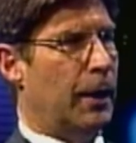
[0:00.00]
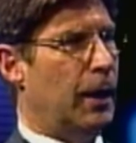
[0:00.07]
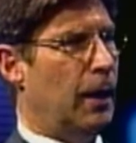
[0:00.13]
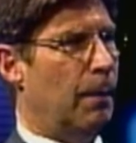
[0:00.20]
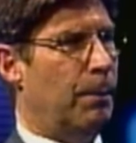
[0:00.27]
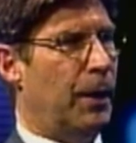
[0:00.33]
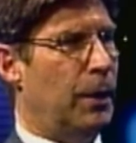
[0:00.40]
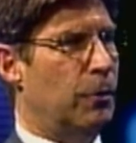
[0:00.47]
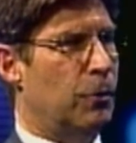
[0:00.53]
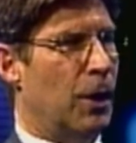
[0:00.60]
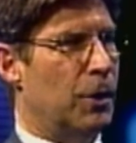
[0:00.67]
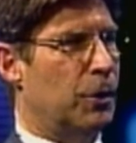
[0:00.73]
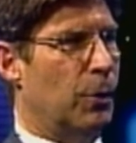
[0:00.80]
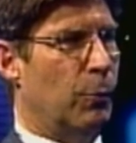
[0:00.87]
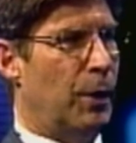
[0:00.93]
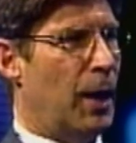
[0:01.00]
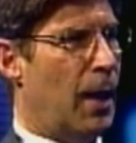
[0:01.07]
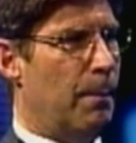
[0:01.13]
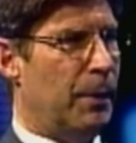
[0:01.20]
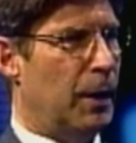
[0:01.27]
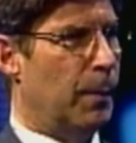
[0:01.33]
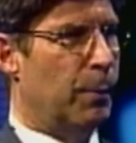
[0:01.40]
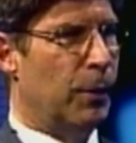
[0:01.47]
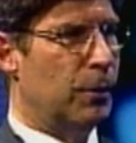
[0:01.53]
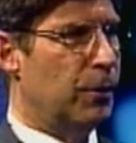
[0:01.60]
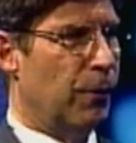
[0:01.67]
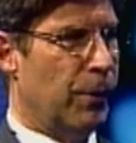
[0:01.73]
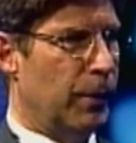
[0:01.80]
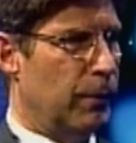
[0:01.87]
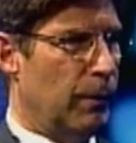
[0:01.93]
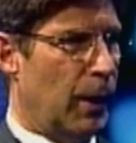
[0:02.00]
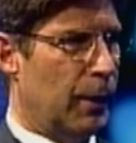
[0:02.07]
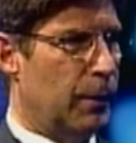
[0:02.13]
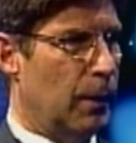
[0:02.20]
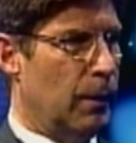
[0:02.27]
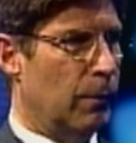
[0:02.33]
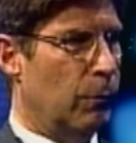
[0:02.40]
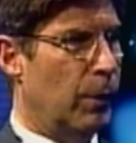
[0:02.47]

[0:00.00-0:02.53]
campaign treasurer would not be the purchasing director.